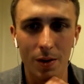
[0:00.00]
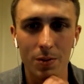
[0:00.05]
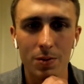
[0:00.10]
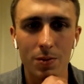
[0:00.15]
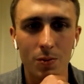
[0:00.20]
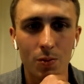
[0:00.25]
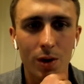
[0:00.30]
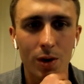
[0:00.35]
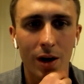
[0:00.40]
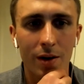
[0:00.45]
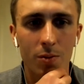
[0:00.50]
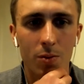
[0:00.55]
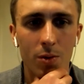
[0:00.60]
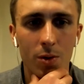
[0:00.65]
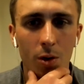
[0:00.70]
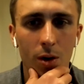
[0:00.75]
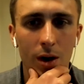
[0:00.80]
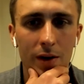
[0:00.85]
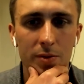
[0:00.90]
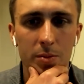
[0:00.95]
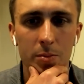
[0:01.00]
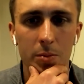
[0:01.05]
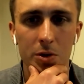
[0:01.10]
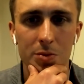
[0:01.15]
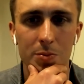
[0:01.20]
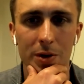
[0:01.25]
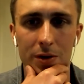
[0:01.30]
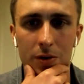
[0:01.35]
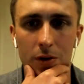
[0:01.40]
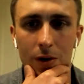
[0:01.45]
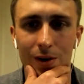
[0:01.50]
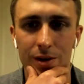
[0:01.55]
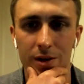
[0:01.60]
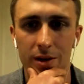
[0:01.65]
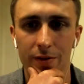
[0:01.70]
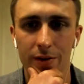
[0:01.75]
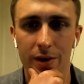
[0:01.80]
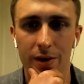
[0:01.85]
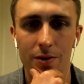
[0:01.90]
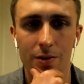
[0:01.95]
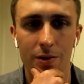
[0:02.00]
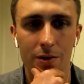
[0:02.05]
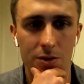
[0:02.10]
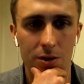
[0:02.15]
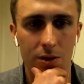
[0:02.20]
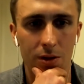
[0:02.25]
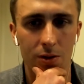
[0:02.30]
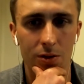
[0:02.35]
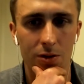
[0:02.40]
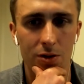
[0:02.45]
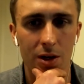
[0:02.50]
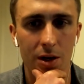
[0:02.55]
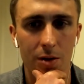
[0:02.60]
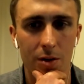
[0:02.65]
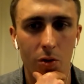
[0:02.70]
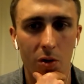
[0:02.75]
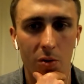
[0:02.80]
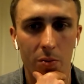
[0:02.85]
we'll all have a much better idea of how things are going to shape up.